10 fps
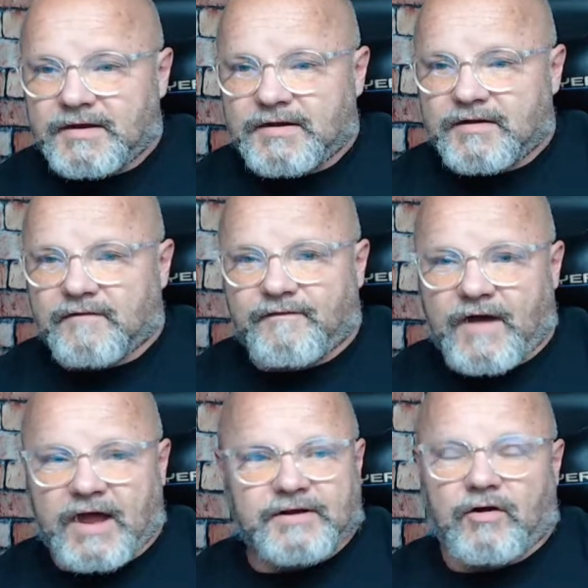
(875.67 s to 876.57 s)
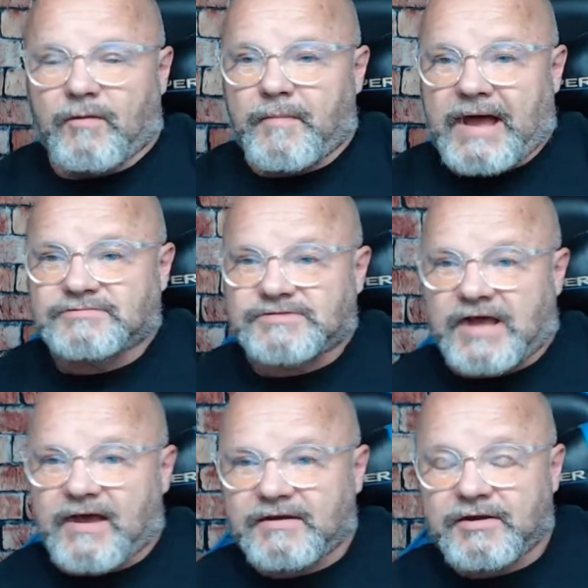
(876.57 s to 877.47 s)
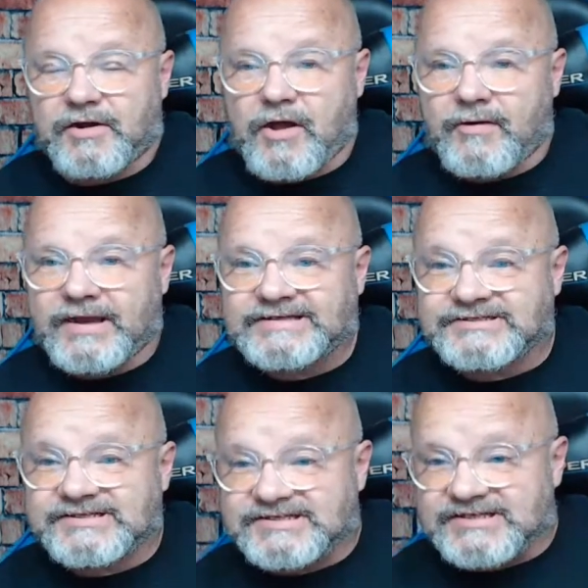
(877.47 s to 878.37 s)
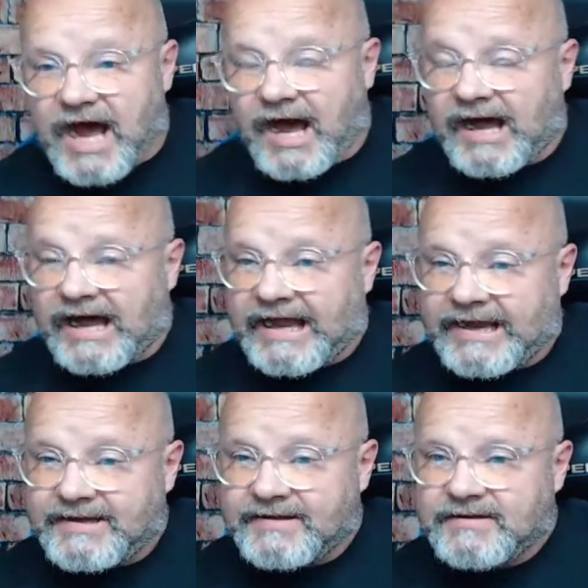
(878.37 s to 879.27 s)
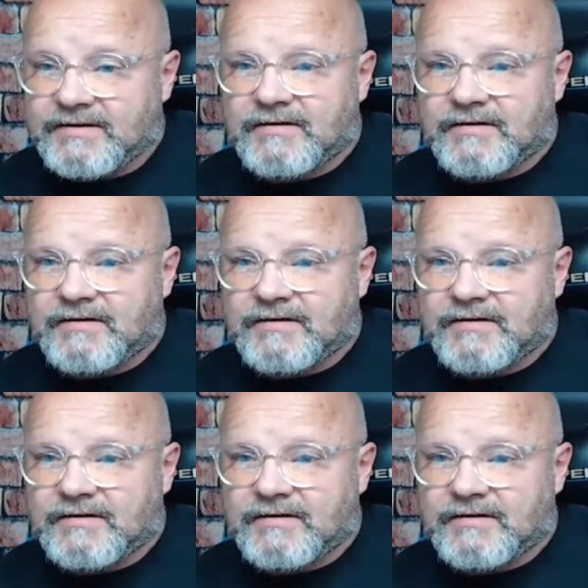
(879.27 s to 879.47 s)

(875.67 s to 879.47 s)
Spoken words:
you can find all about that, inside